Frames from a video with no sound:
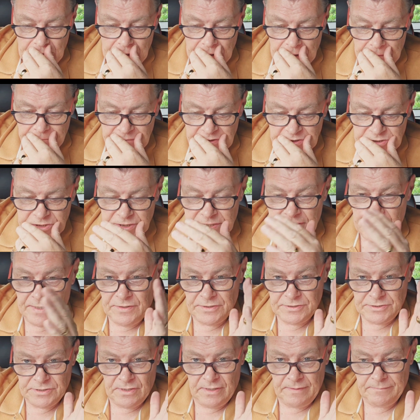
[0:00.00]
It's just
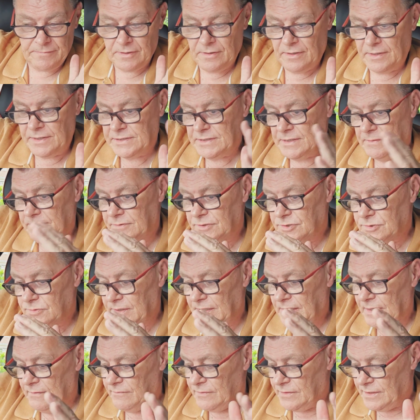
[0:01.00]
getting the time, guys, in
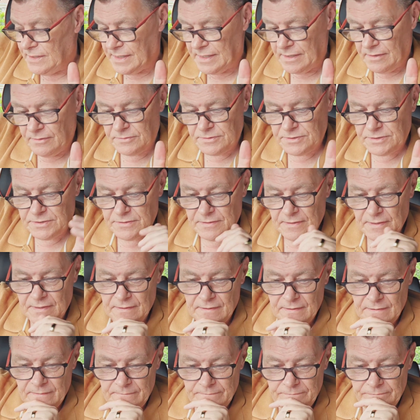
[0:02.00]
between everything else
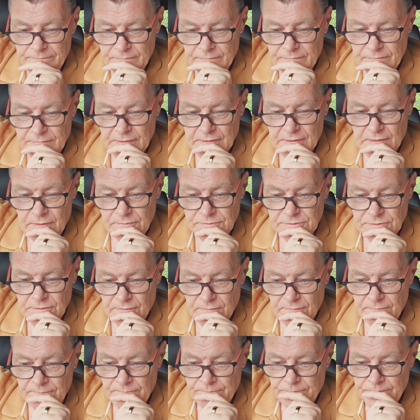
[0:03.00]
that goes
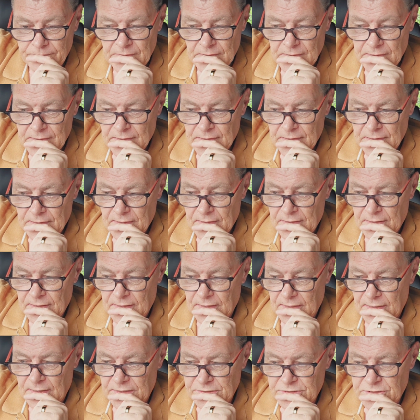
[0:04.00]
on.
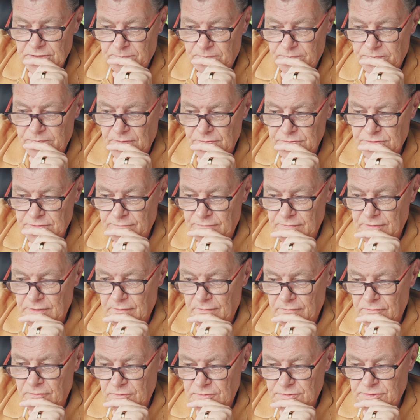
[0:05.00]
As most of you
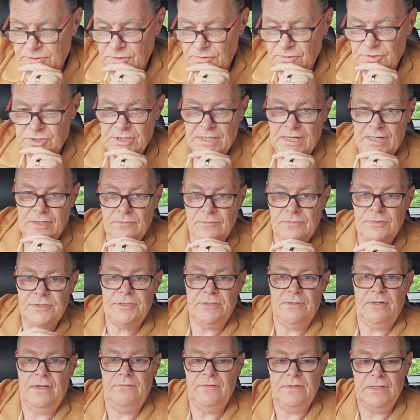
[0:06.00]
know, I've got 2
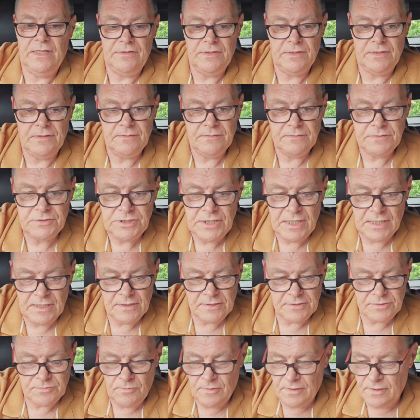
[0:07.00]
channels, so I have another
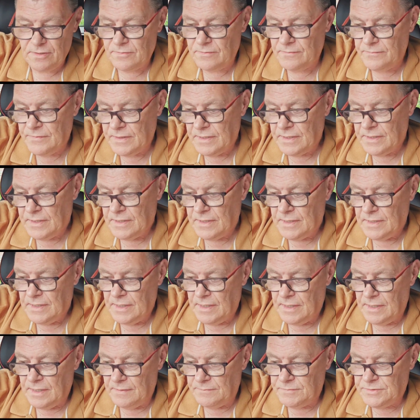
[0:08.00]
channel as well.
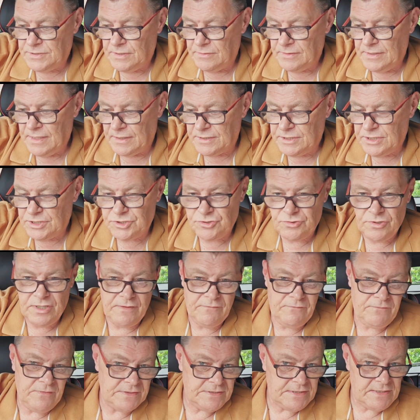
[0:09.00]
So yeah, just
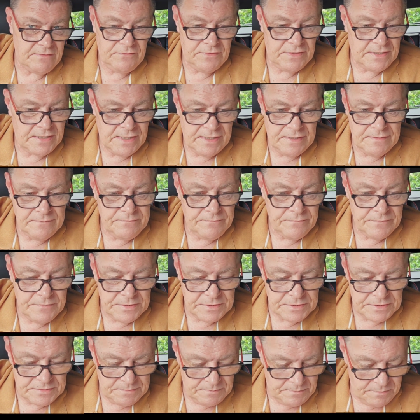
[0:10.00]
trying to fit everything in
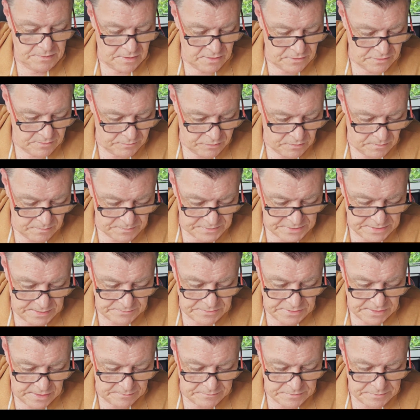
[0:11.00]
is part of the problem
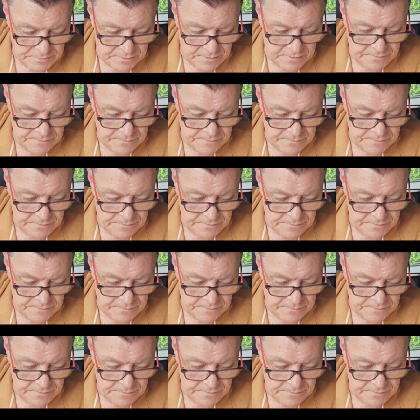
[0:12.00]
sometimes.